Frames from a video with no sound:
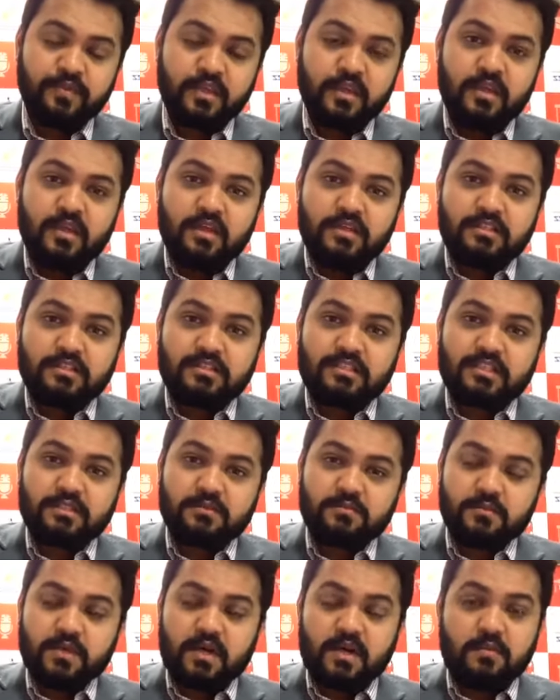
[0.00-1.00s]
such as
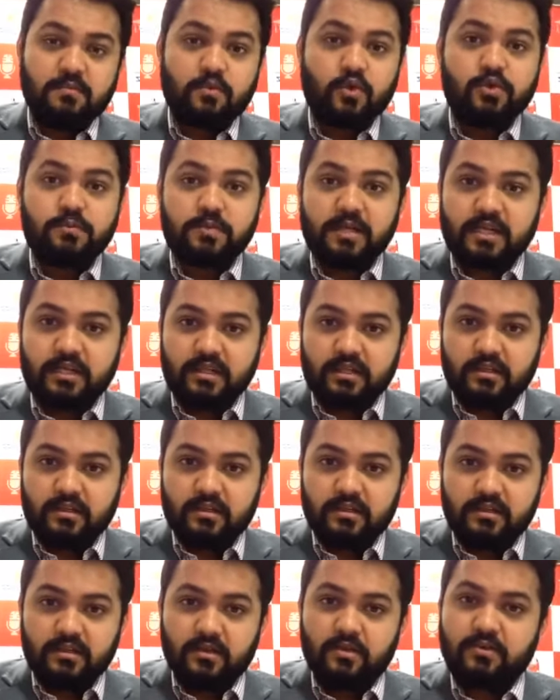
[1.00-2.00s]
boat building.
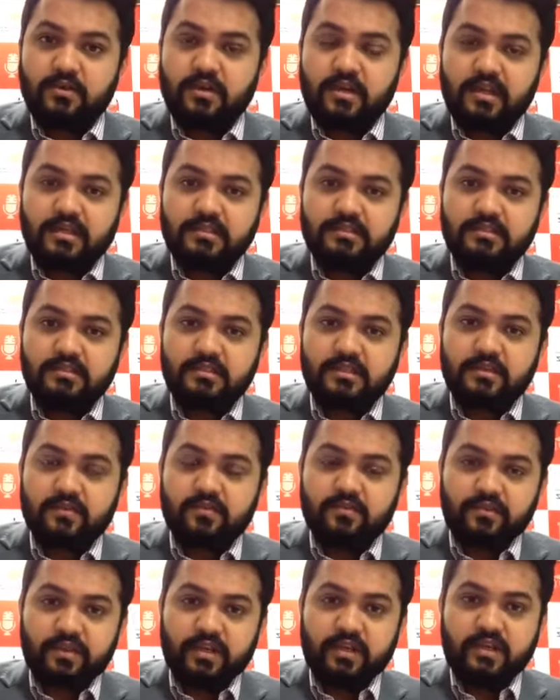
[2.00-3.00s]
No one has
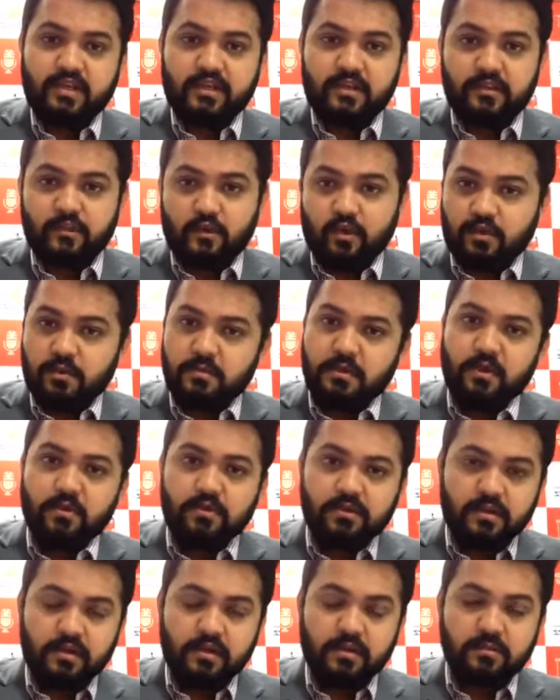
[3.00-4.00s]
really thought
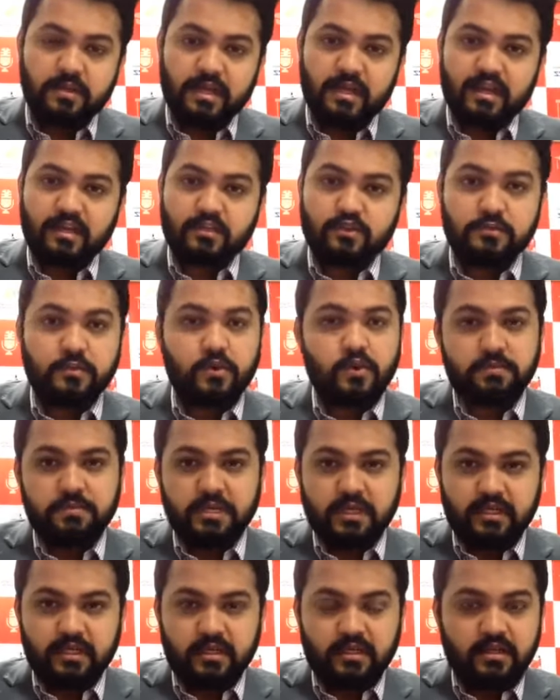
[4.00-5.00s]
about getting into boat
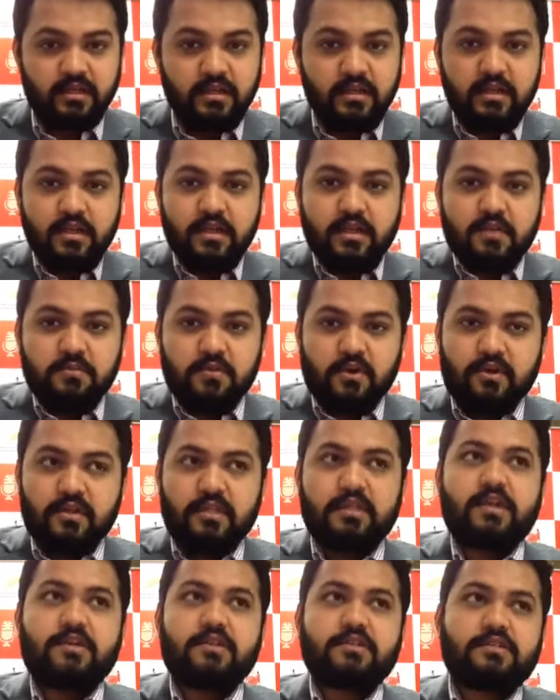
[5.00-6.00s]
building. But only
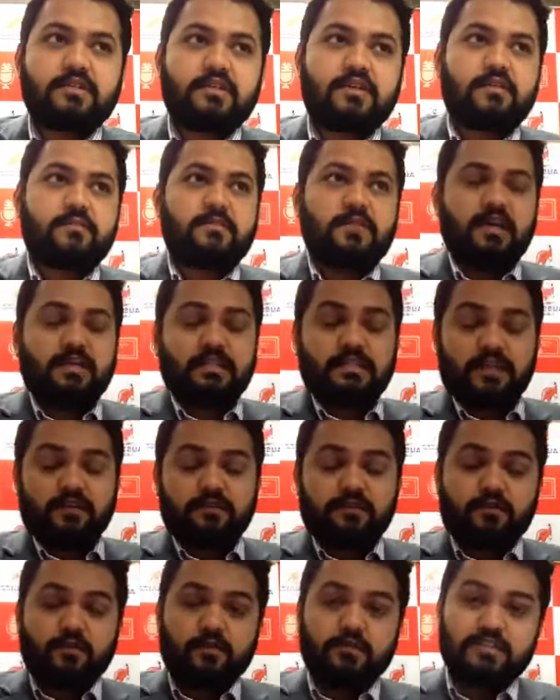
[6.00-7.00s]
there is a TAFE
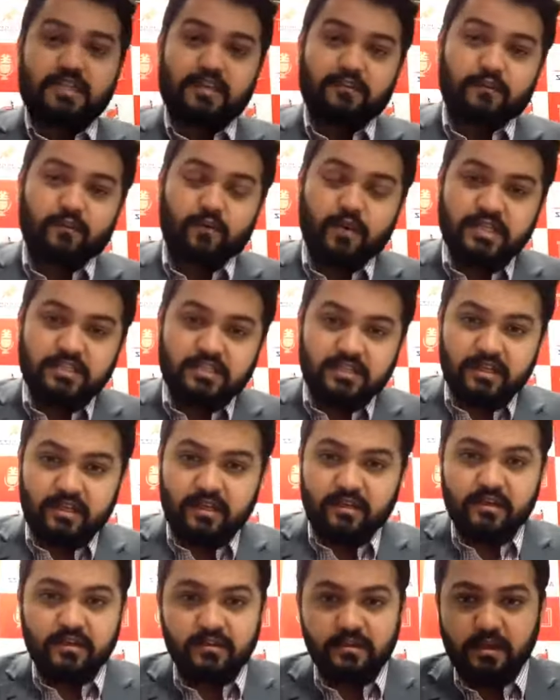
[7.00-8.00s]
called TAFE
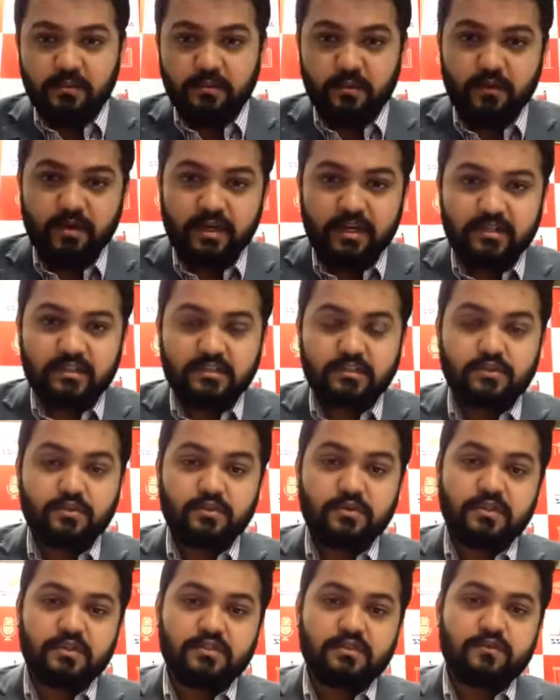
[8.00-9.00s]
Queensland. They're providing these 2
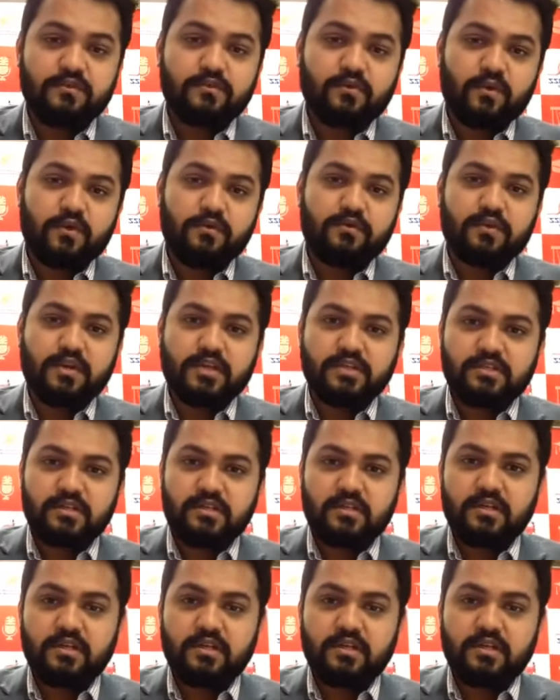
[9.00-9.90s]
years of qualification,